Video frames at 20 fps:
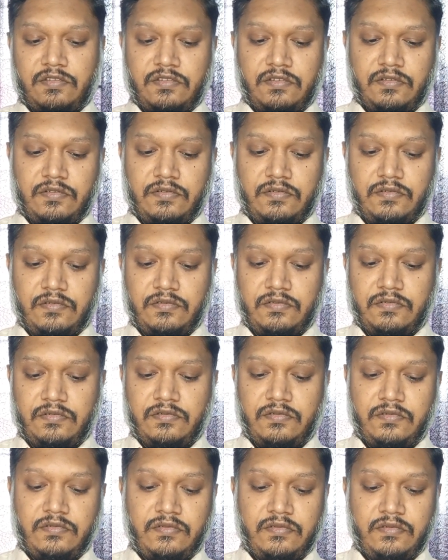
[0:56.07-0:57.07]
So
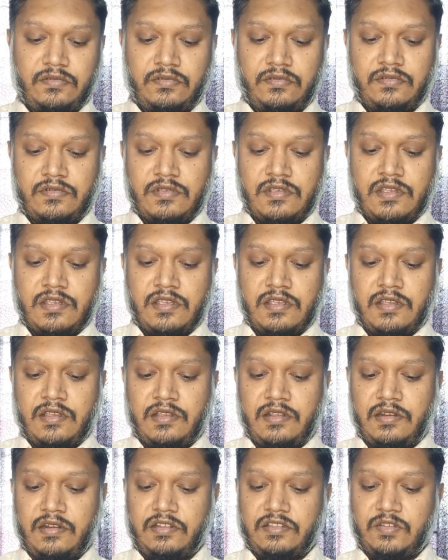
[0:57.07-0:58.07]

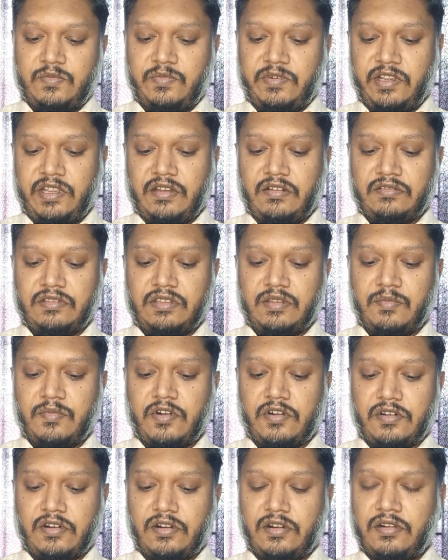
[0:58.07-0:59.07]
let's bring out the
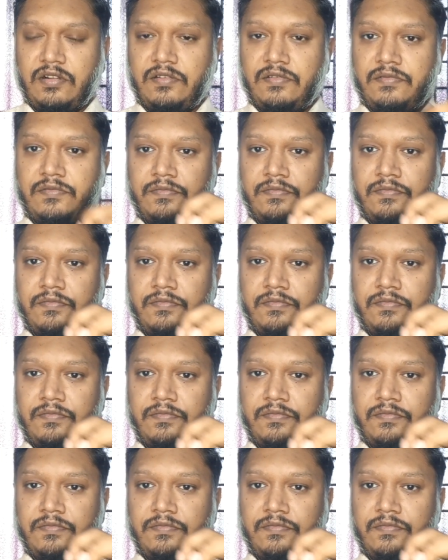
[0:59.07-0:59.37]
bottle.